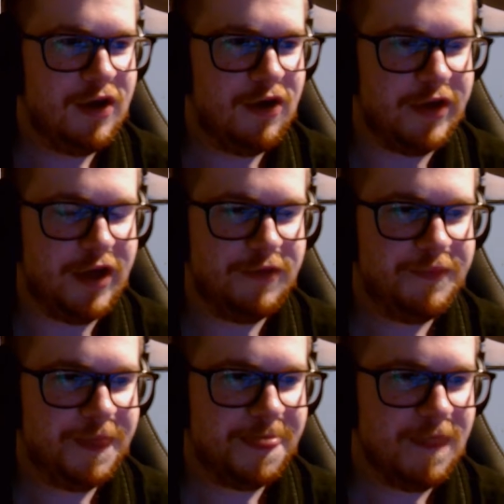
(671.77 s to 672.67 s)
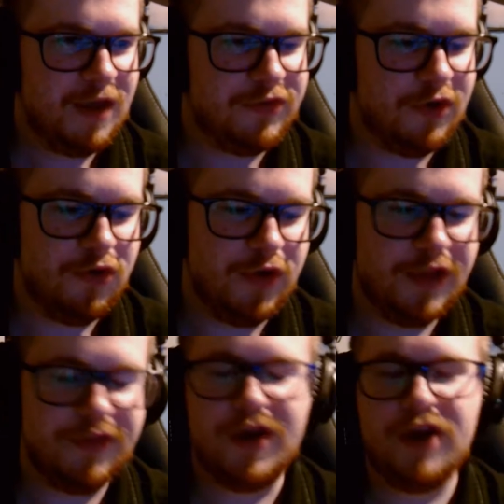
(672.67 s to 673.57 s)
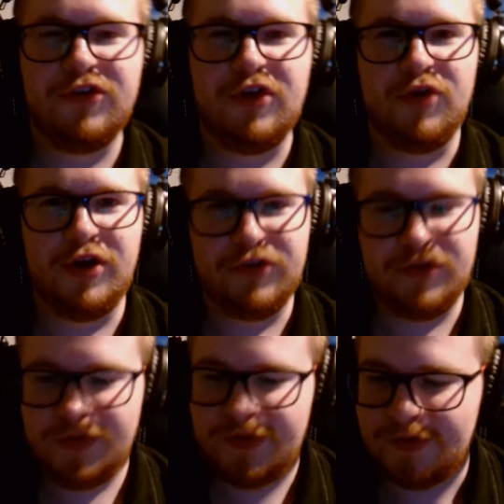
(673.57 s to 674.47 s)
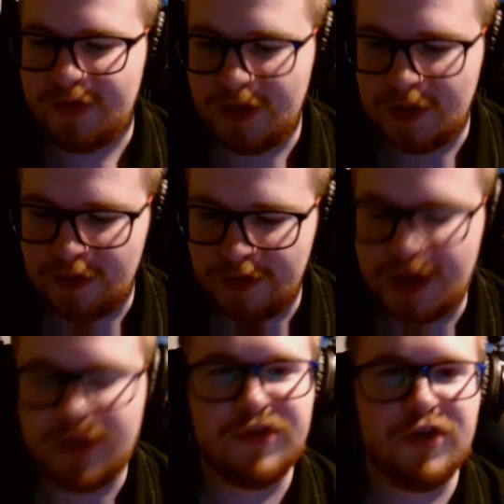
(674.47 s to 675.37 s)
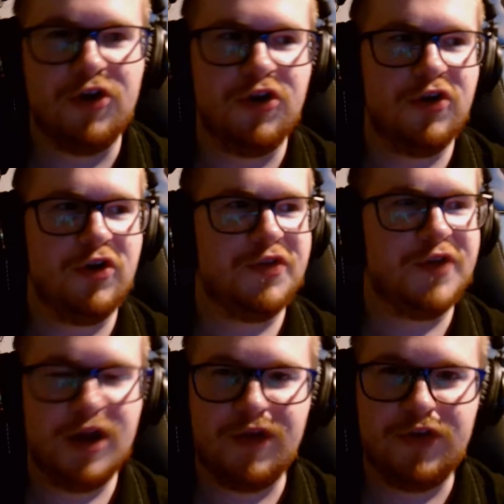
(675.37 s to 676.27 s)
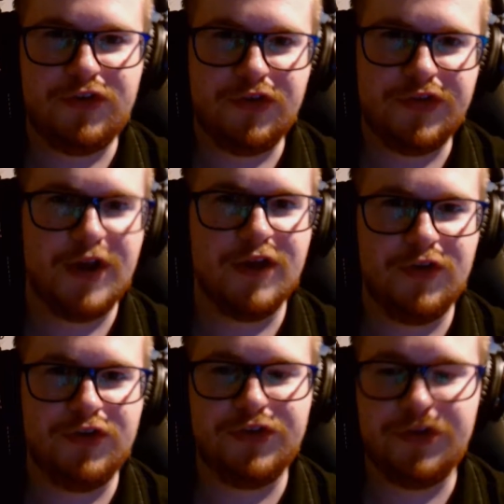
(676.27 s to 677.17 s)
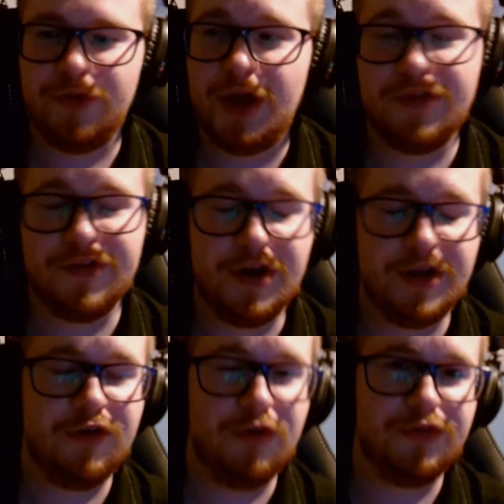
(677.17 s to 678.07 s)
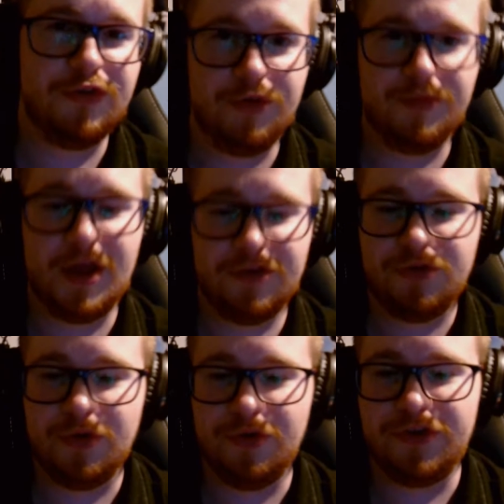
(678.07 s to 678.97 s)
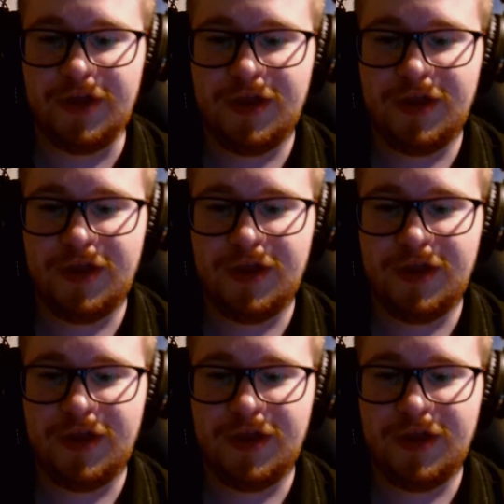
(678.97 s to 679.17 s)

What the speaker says: Okay, so in Sonic Generations, they consider Sonic Adventure, Sonic Adventure 2, and Sonic Heroes the Dreamcast Trilogy.